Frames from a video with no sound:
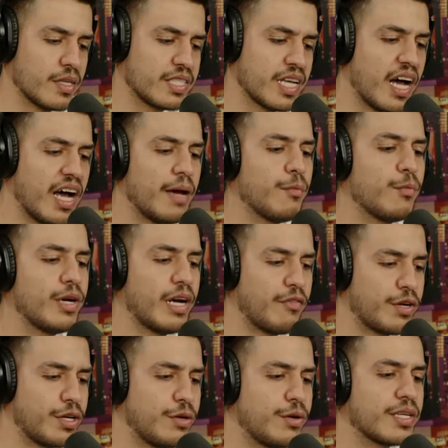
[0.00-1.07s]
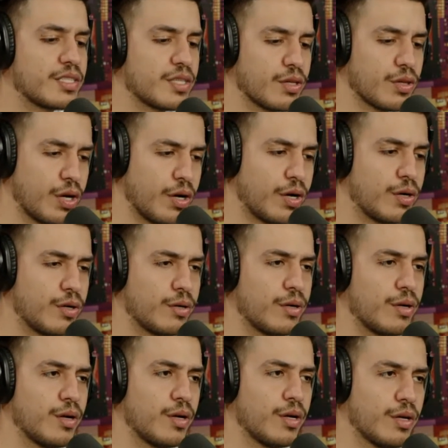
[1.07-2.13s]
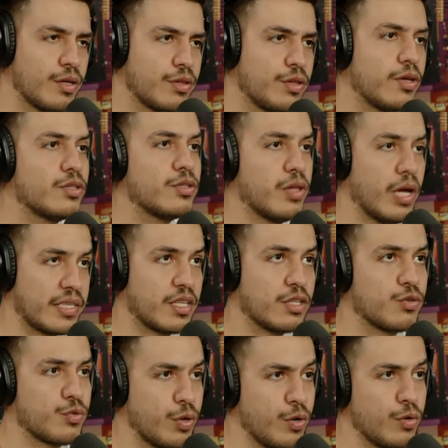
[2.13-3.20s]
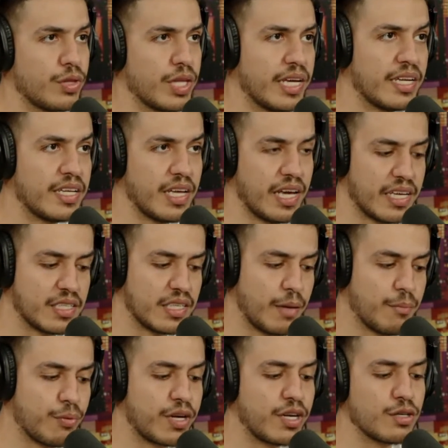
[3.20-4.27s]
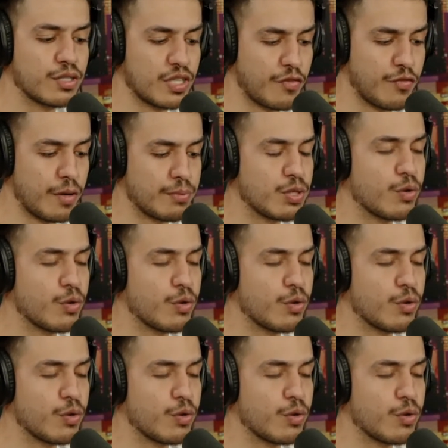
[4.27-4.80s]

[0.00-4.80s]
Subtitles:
time whenever you get to learn the truth and bring yourself up